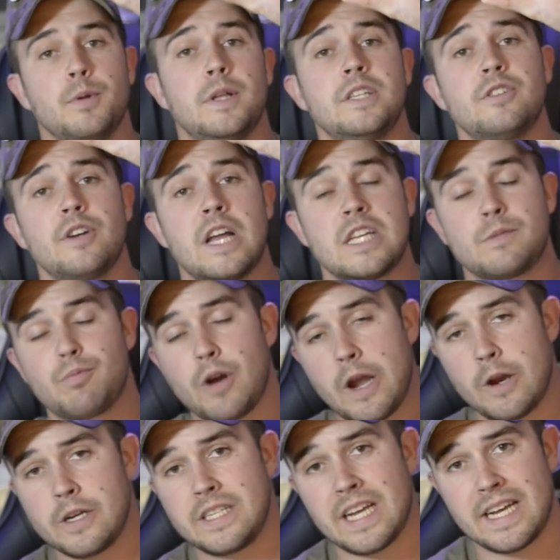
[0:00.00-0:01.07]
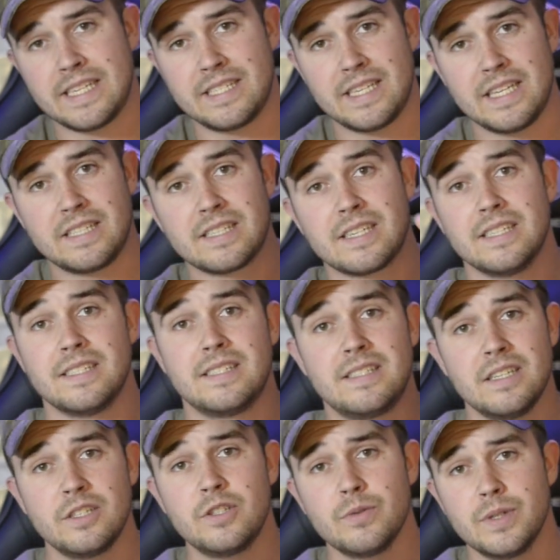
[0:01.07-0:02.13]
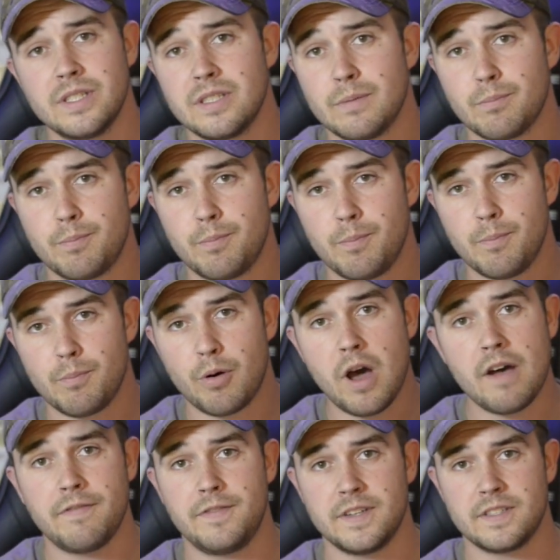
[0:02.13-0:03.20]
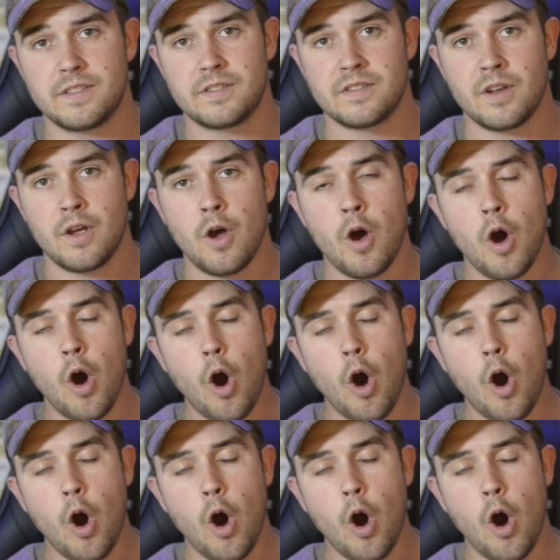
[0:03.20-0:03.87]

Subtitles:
Blizzard has prioritized its constituents and profits